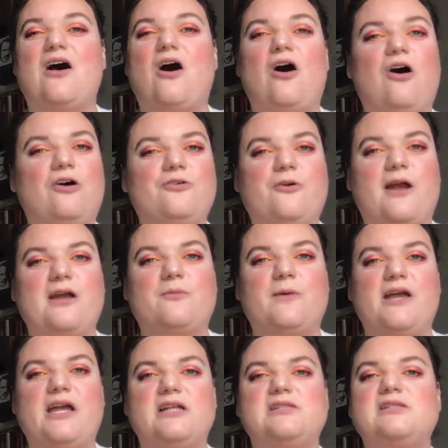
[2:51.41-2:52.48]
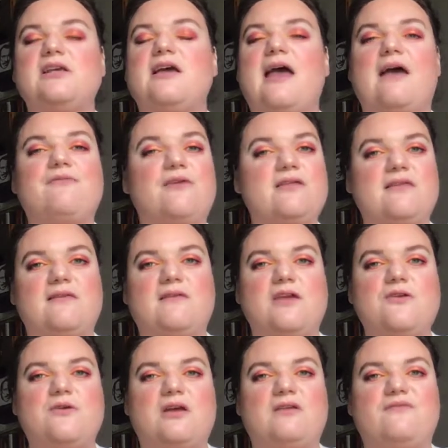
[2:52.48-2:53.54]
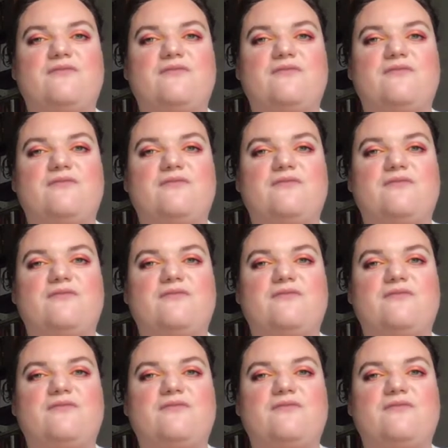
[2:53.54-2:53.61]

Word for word: all great reads, everything that you can